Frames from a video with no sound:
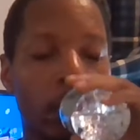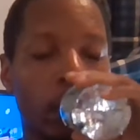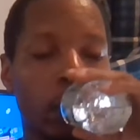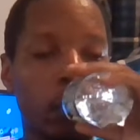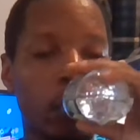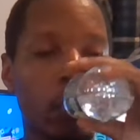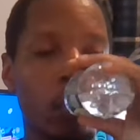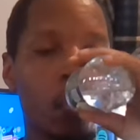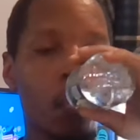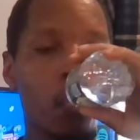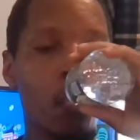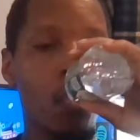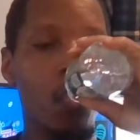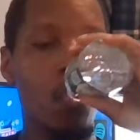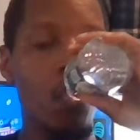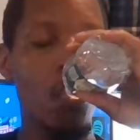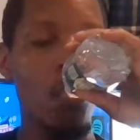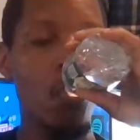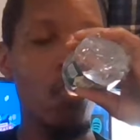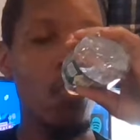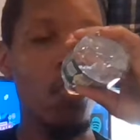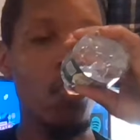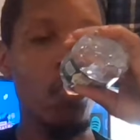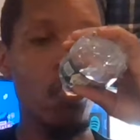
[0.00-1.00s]

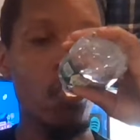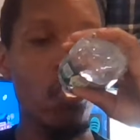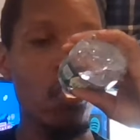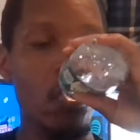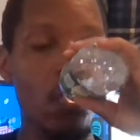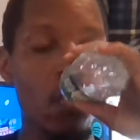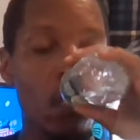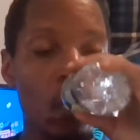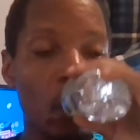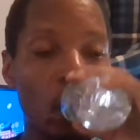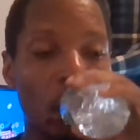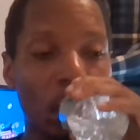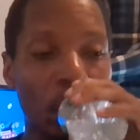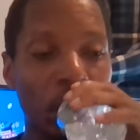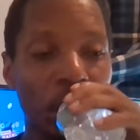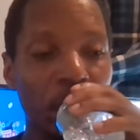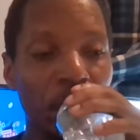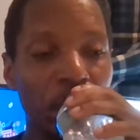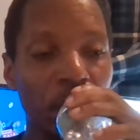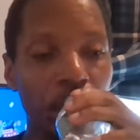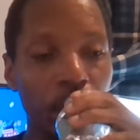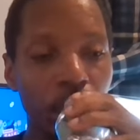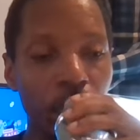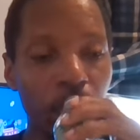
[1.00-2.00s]

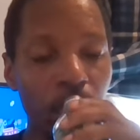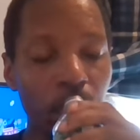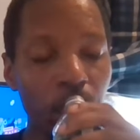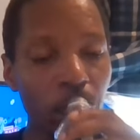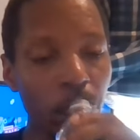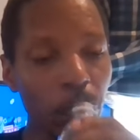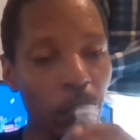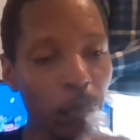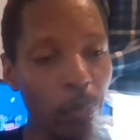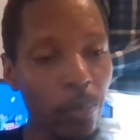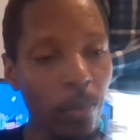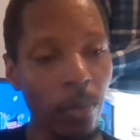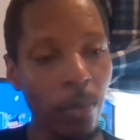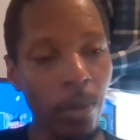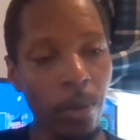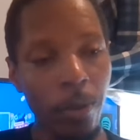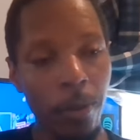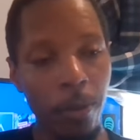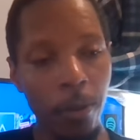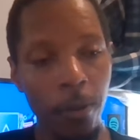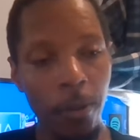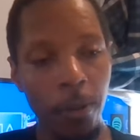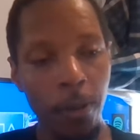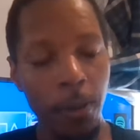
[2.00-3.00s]

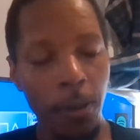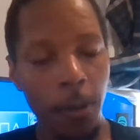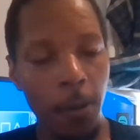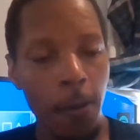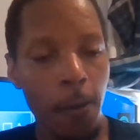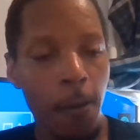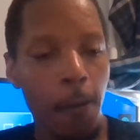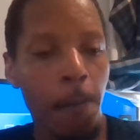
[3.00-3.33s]
Nothing is said.